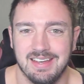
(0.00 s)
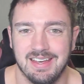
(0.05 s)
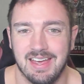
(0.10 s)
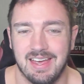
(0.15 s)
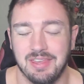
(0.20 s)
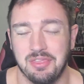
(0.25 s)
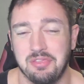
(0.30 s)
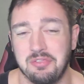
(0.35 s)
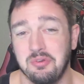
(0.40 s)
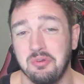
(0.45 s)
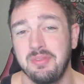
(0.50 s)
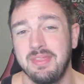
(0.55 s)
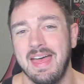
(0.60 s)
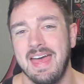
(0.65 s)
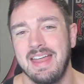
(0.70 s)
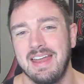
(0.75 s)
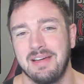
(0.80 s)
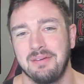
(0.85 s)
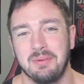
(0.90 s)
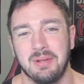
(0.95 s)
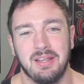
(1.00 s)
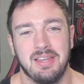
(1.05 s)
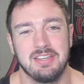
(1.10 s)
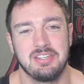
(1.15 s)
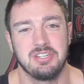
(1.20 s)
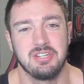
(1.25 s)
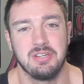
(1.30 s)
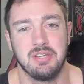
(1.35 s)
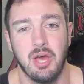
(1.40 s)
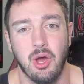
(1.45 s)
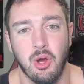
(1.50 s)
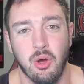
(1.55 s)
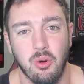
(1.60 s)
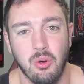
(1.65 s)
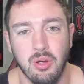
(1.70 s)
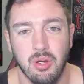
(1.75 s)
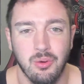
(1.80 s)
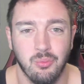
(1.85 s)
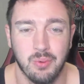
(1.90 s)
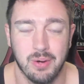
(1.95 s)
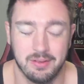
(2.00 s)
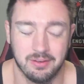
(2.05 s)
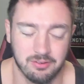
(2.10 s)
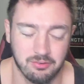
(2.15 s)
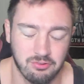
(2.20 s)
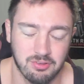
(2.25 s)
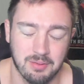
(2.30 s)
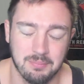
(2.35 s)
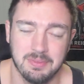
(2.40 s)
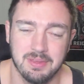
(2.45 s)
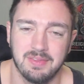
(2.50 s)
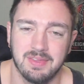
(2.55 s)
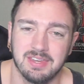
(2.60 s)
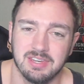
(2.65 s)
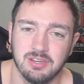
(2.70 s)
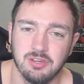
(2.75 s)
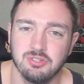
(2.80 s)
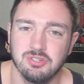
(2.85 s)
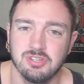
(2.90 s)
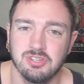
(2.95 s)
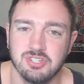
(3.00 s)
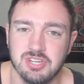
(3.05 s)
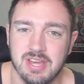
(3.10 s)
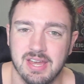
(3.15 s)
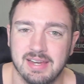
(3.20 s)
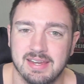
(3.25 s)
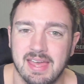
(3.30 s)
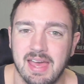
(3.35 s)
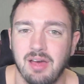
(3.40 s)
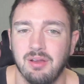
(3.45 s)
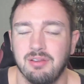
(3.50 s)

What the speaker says: And through that, I'm going to let you know whether it's something that you should check out,